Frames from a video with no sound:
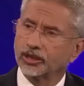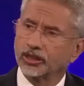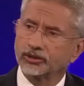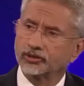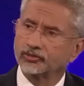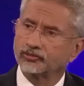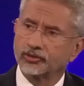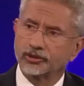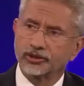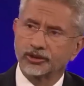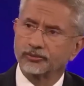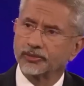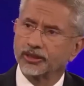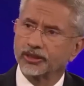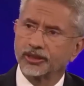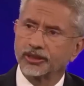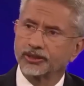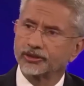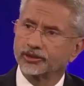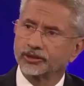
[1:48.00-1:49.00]
That is for the
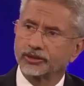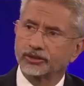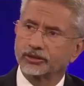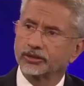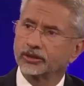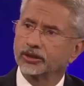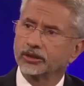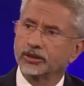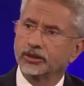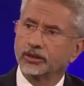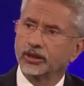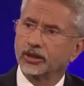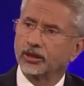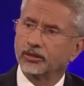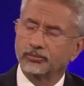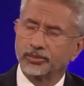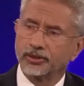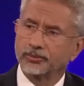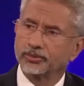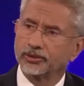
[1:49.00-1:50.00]
immigration
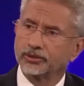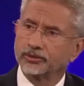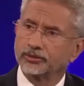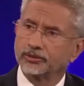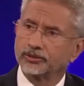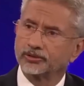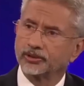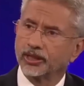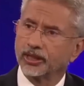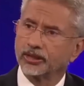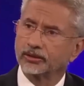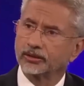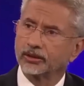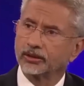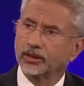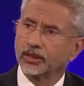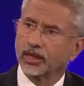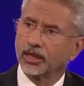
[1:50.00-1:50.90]
people to decide.